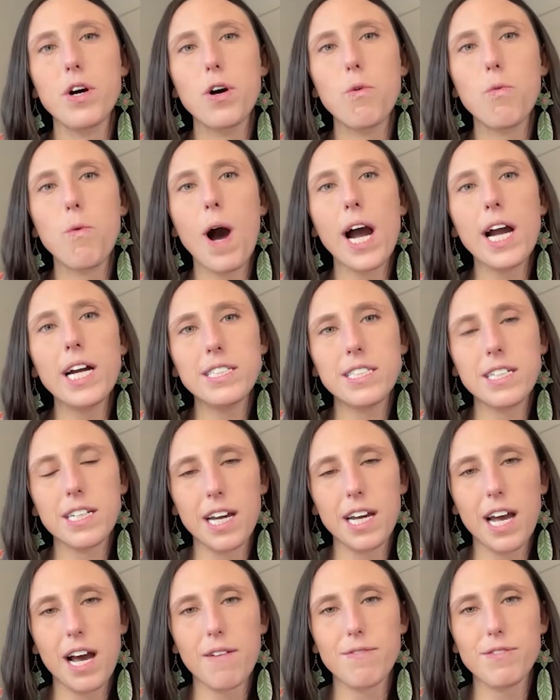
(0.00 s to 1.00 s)
why did
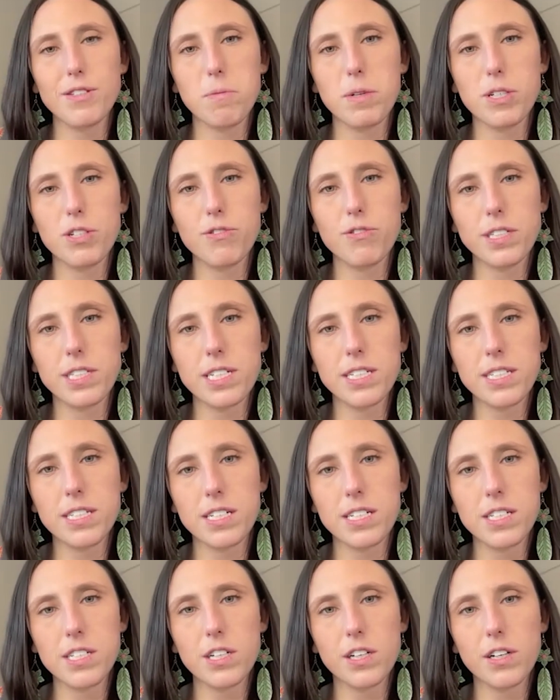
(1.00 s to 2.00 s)
I have so much
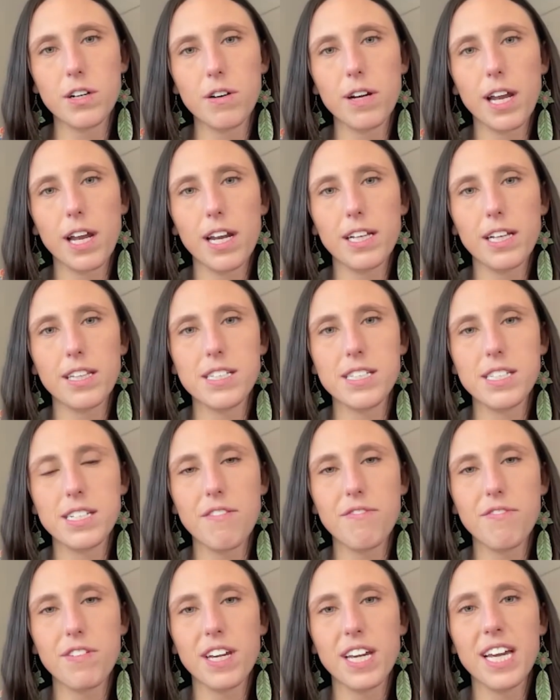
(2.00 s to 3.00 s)
resistance to go getting the
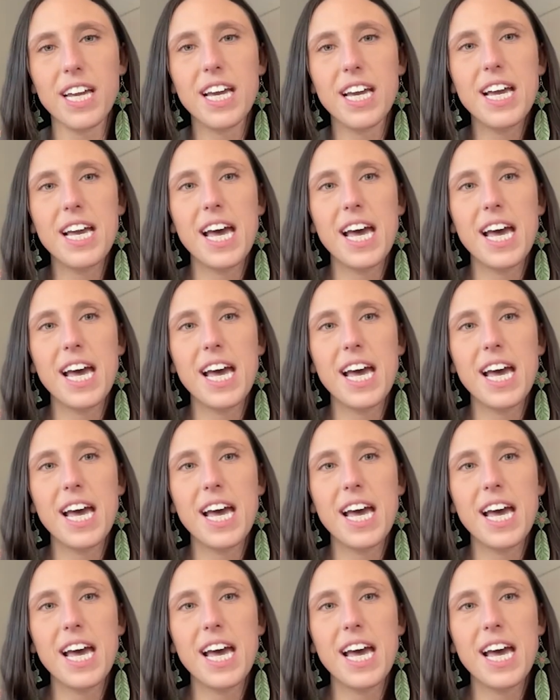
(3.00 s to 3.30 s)
stuffy?